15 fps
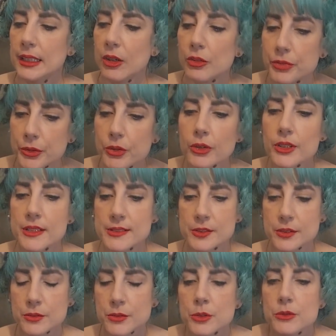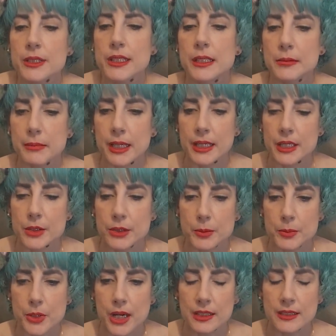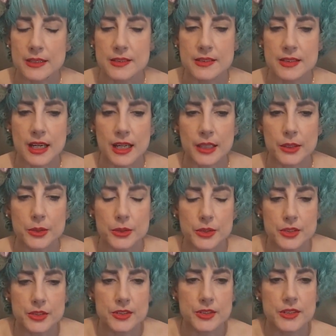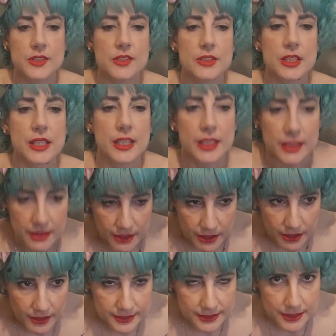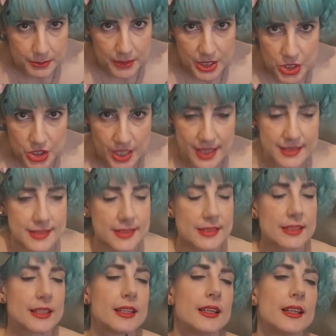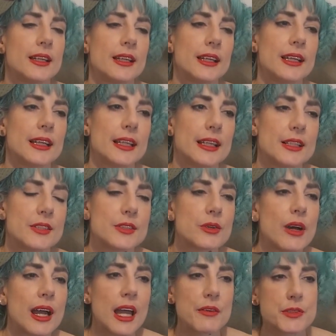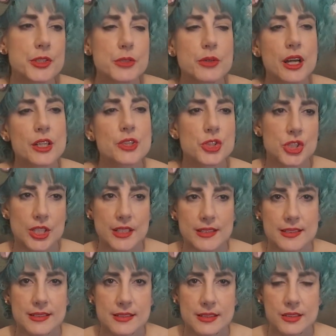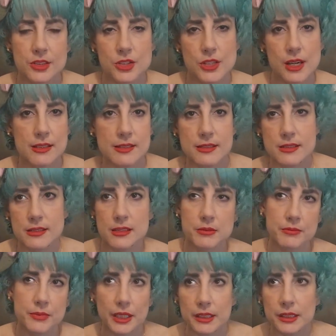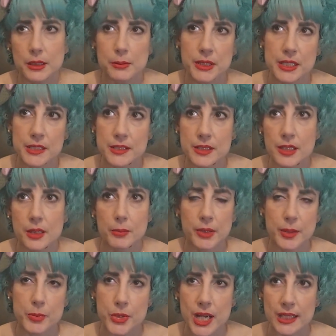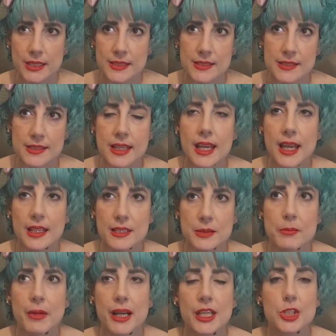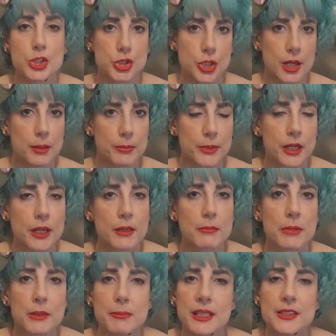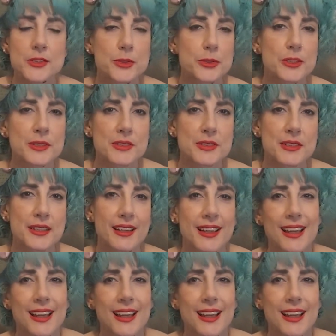of course, during my yoga practice, I couldn't stay on my chest, and so I have to adjust just a little bit my practice and my job. But my students